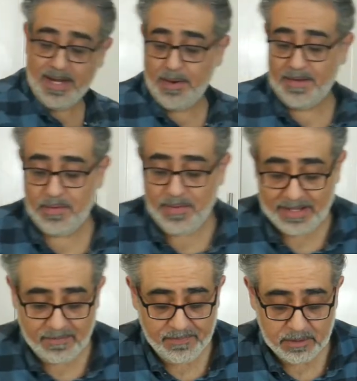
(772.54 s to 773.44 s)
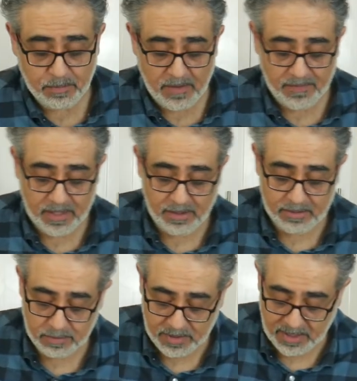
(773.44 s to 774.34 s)
I don't have a rack that fits perfectly on
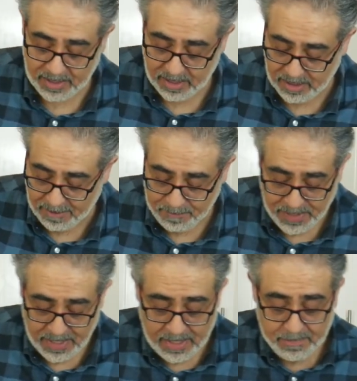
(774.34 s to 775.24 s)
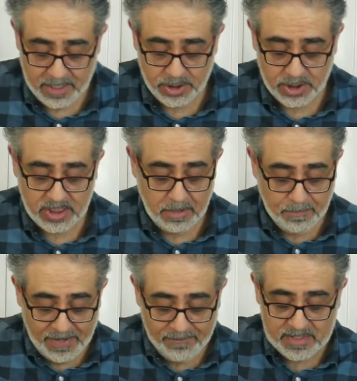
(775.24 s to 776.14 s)
this particular thing, but as you can see, the
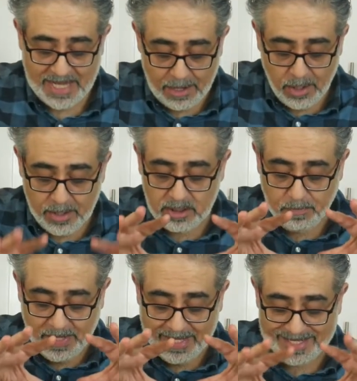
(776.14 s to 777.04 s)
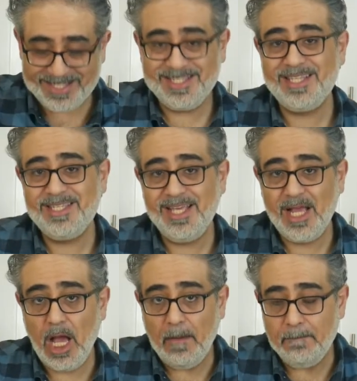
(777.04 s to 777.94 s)
beef is now going to be
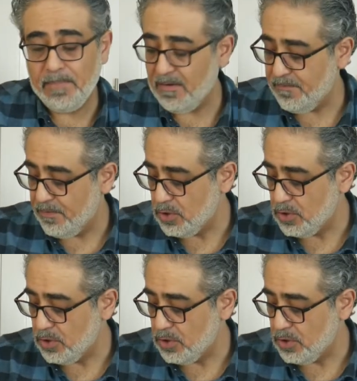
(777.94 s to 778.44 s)
sitting above the